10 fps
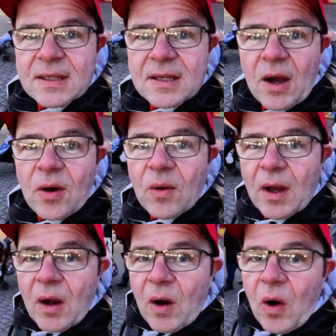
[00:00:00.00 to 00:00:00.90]
So
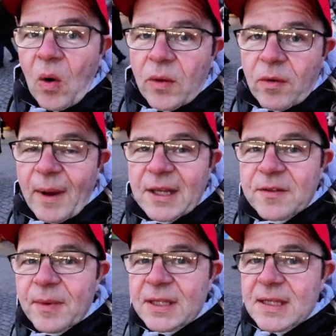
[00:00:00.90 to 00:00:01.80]
all that remains
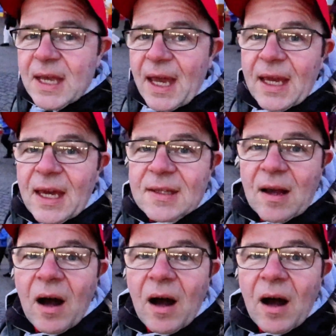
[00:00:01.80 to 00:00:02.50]
for me to say is